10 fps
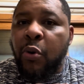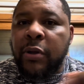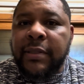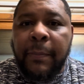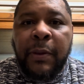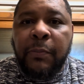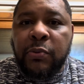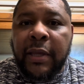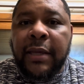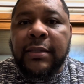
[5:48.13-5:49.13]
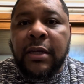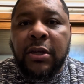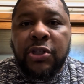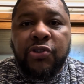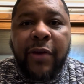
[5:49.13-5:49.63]
or some people think it's a
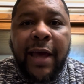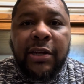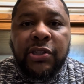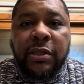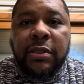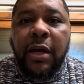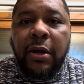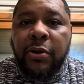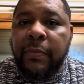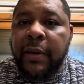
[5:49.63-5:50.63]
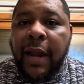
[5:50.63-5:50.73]
good strategy to underbid.